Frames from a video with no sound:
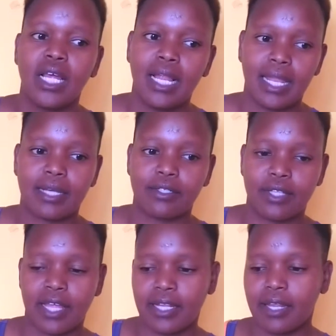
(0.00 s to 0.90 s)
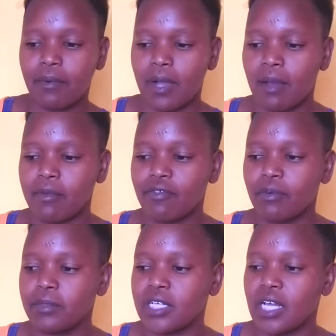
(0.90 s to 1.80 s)
Like the other day, we were coming
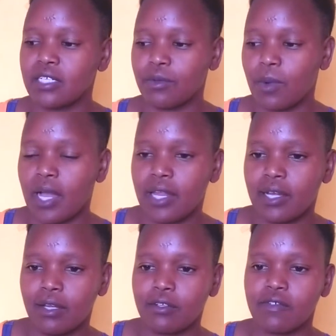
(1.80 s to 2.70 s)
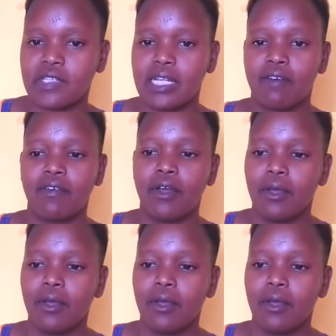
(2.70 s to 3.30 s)
from church and we were carrying a lot of stuff